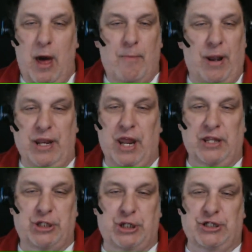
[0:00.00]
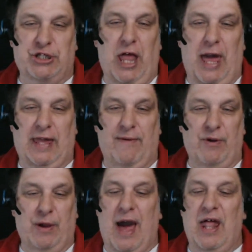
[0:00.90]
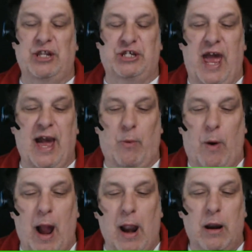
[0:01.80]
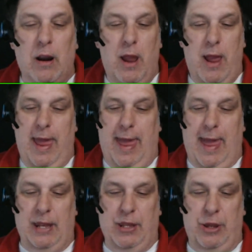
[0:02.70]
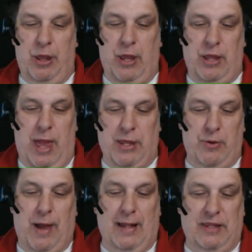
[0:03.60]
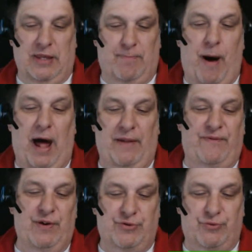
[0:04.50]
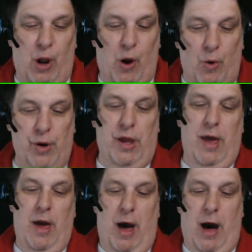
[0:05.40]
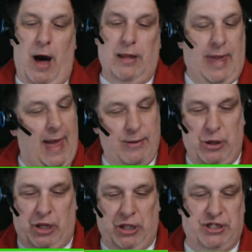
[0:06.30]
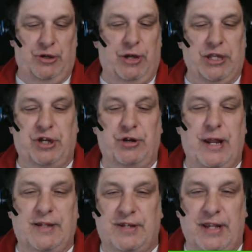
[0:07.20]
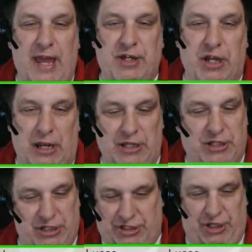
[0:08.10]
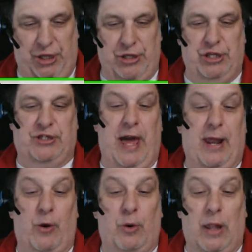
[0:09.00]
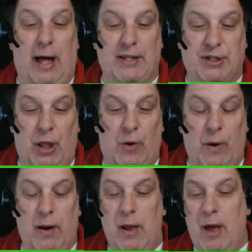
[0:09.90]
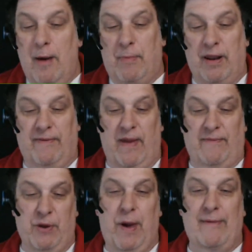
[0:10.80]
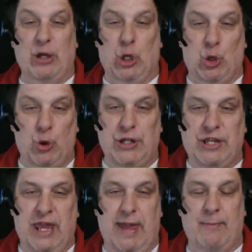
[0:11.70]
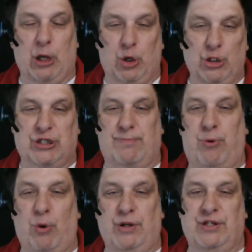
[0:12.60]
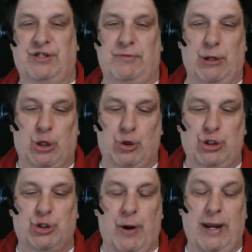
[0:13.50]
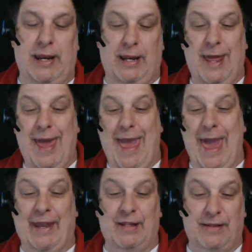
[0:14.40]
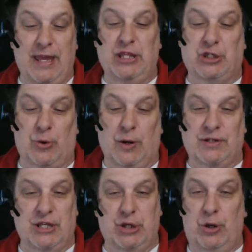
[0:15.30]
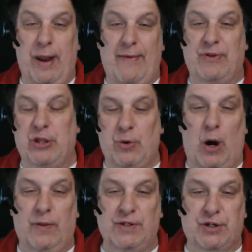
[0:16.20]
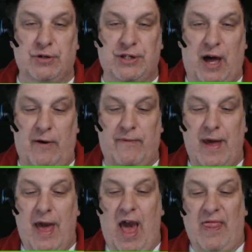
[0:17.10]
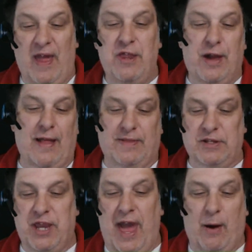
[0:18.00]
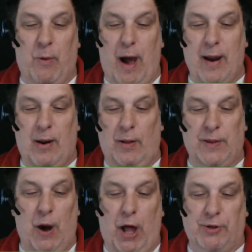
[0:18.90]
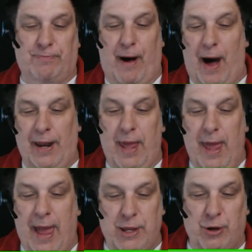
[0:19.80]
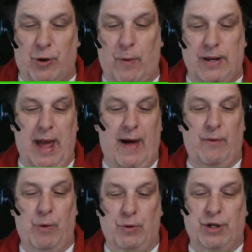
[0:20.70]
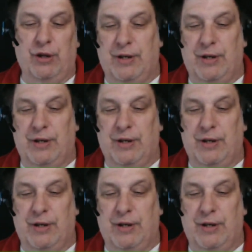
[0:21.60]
But it's just like if you got a Jaguar and you got this pot-filled road, yeah, you can still get to your destination. It's just you just got to go a lot slower. But if you have a good team, a good support system, a good training, and a lead source that you don't have to do all this yourself, then you got the Jaguar on the Autobahn, and you're going down the road to your